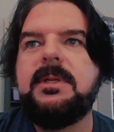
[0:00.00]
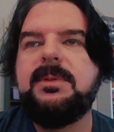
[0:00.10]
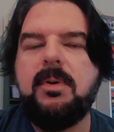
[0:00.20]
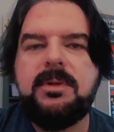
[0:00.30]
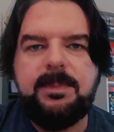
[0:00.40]

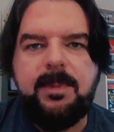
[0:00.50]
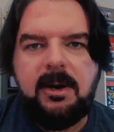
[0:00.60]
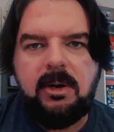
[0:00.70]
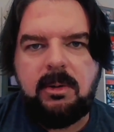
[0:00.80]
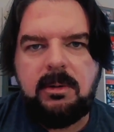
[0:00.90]
sports
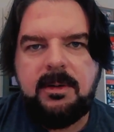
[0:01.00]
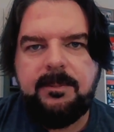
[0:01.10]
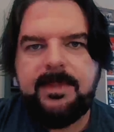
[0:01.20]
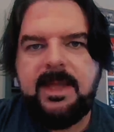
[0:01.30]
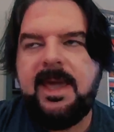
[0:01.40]
apparel
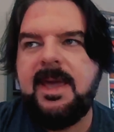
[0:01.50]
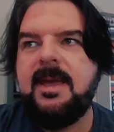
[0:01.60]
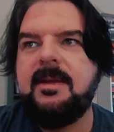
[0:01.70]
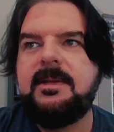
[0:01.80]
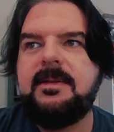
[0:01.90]

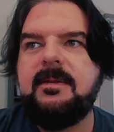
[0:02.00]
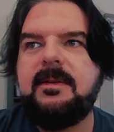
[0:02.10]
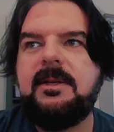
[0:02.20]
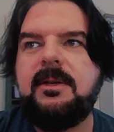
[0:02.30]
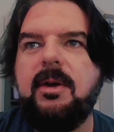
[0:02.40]
and
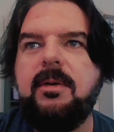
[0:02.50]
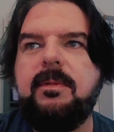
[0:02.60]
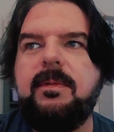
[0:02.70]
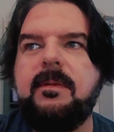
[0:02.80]
you know